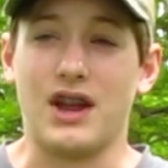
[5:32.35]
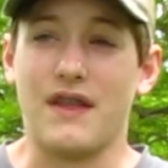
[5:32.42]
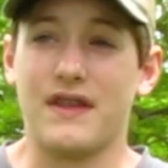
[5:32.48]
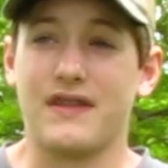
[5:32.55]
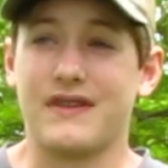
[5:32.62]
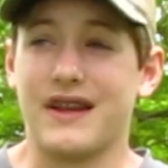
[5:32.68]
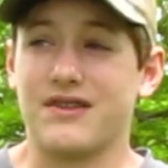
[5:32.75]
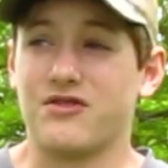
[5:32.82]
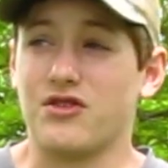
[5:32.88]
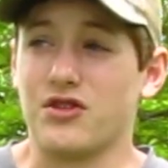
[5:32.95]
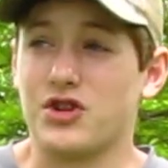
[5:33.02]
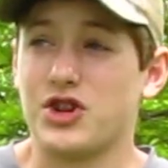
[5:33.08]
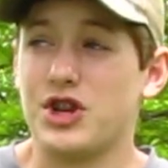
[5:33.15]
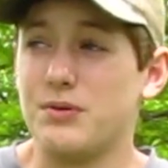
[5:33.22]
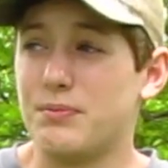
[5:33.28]
I think that's the
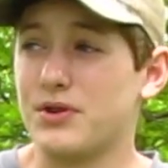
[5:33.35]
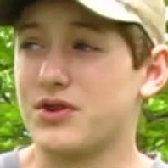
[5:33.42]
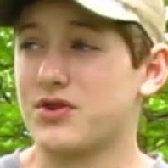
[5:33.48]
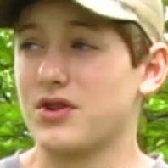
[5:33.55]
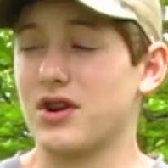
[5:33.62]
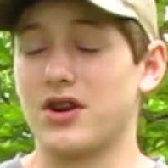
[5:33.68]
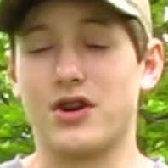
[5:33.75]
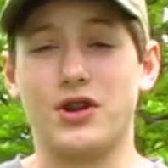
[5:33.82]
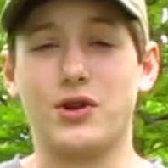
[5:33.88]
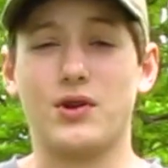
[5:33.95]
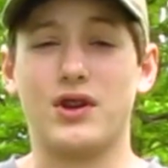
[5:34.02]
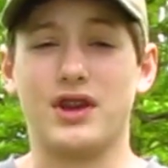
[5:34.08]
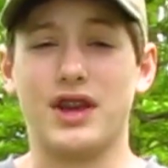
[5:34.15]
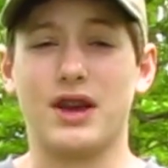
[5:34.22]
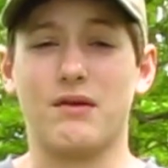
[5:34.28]
cheapest strutter you
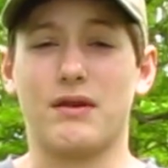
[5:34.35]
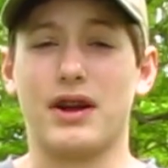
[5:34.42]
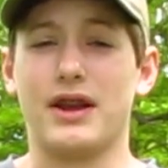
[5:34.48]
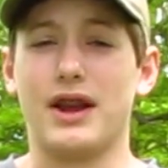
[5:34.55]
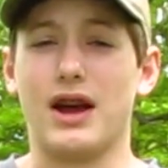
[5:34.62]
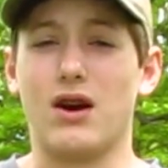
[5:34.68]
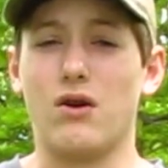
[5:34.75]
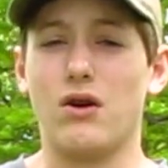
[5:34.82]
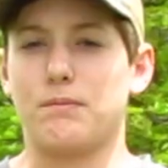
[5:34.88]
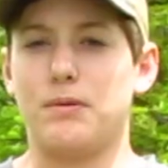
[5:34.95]
can get right now.